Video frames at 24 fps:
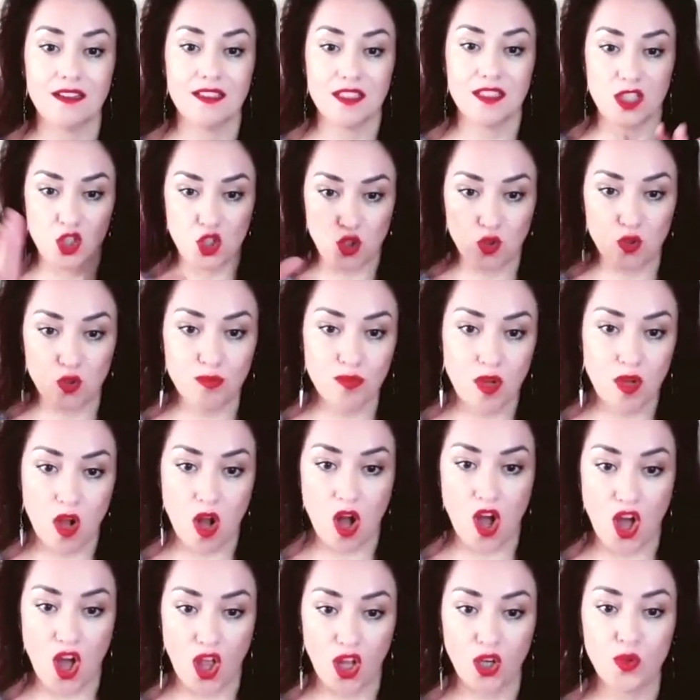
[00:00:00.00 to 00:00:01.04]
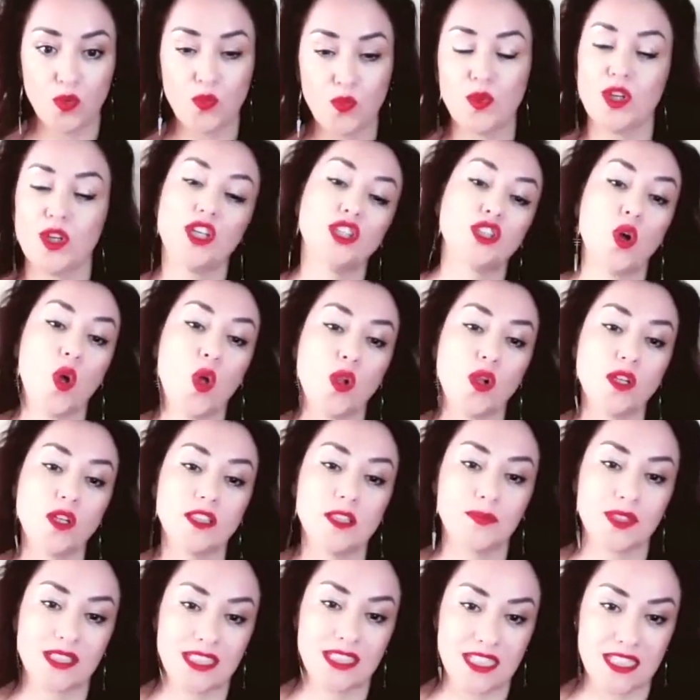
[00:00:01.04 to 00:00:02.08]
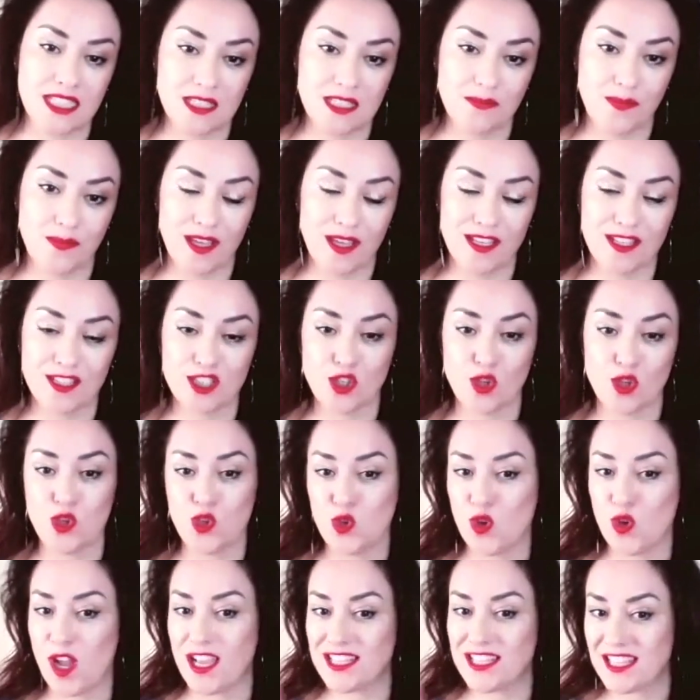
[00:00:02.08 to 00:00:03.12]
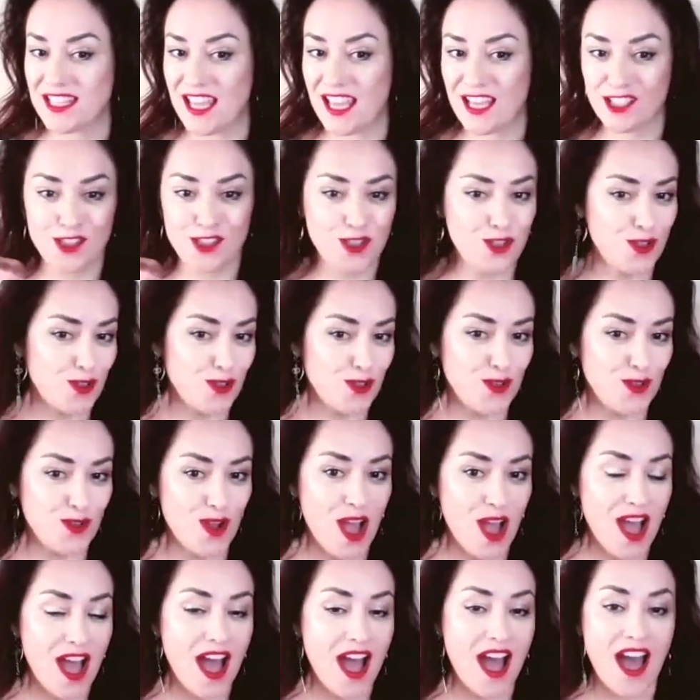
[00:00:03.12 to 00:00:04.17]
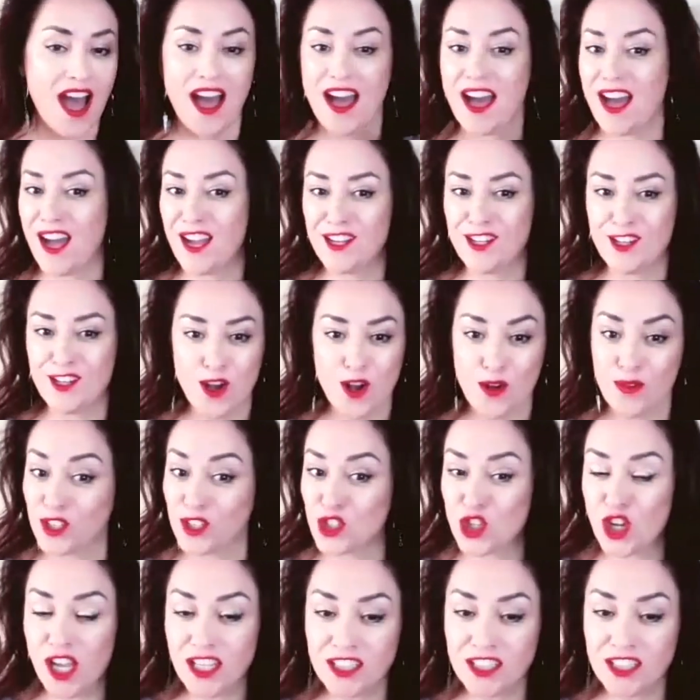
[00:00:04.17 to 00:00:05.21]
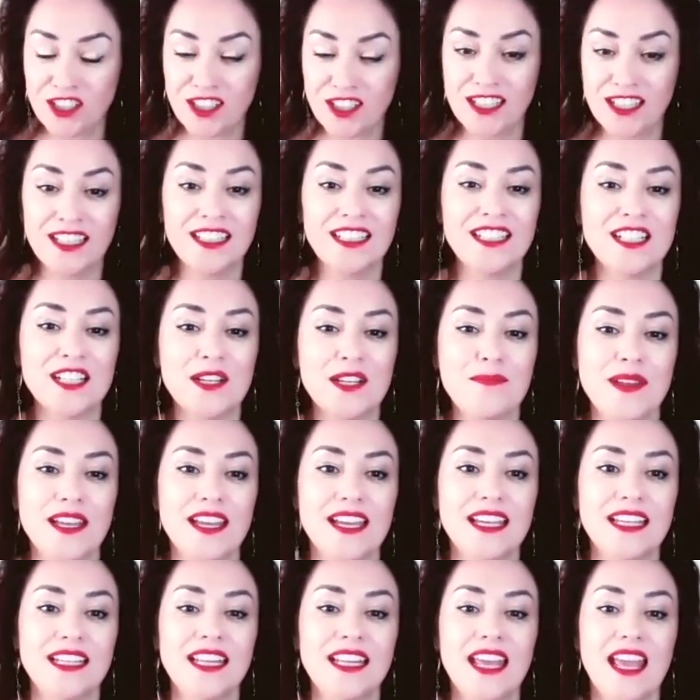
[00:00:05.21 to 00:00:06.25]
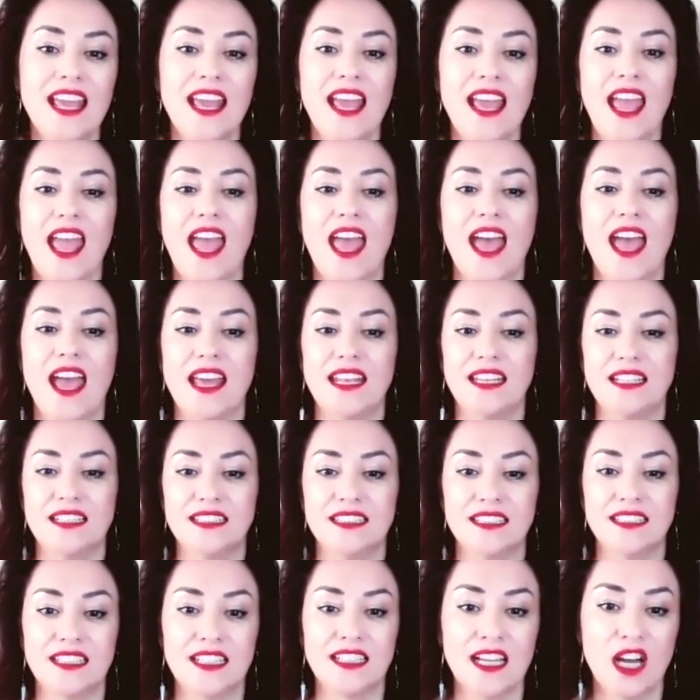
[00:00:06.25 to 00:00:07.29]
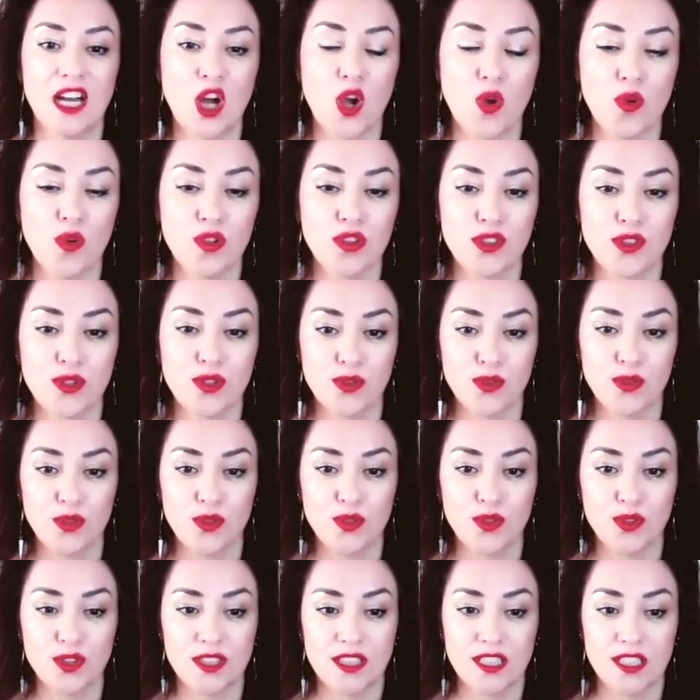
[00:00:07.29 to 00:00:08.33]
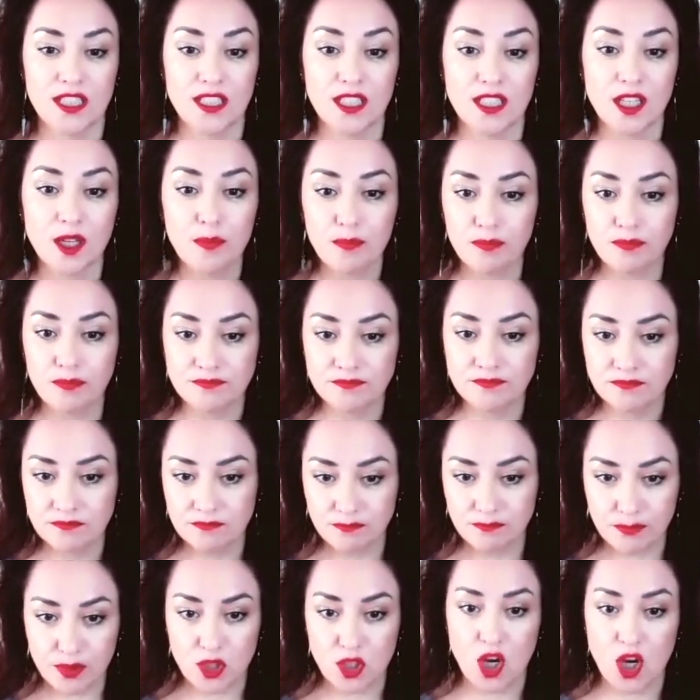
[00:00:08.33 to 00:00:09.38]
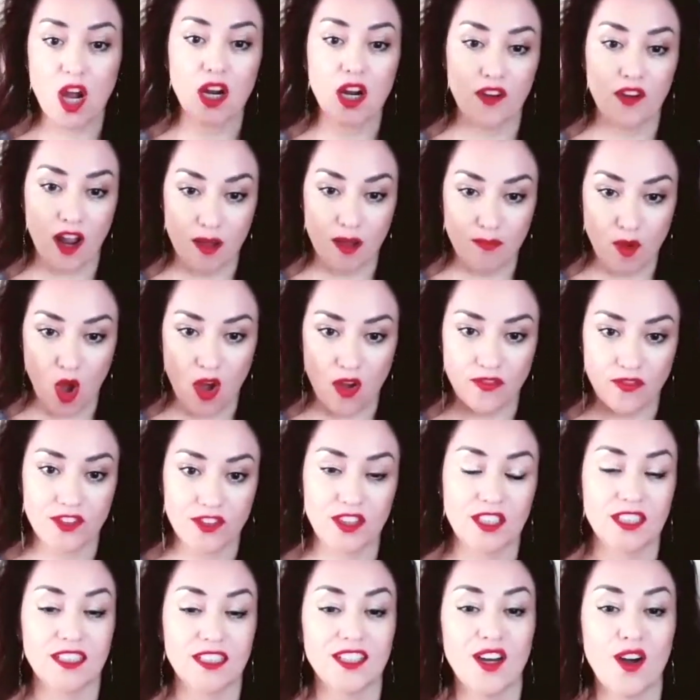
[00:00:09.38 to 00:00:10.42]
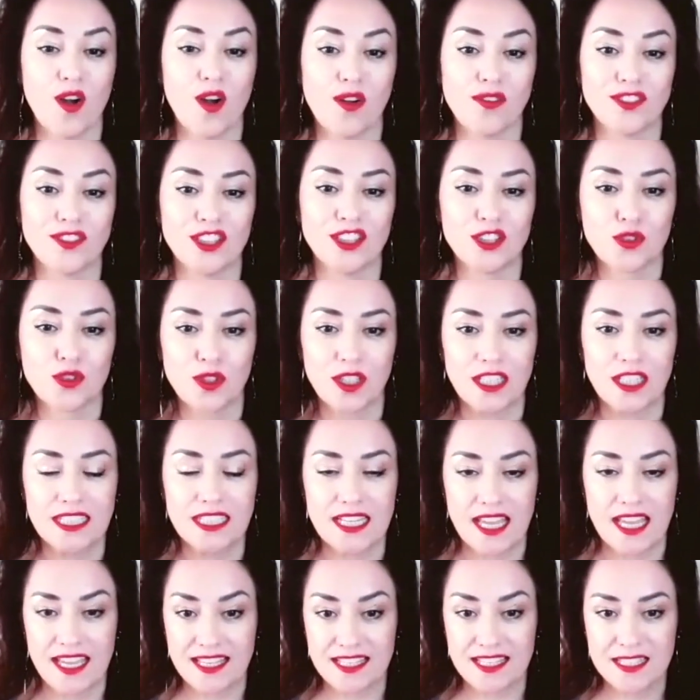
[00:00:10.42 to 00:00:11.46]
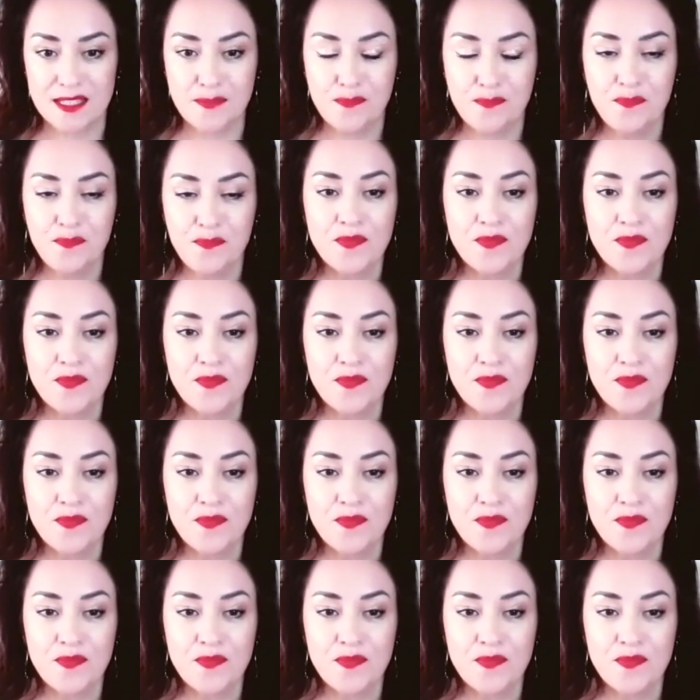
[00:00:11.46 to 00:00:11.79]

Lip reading: Zoom call with all the participants so you guys get to know each other a little bit and go through the program of the 3 days.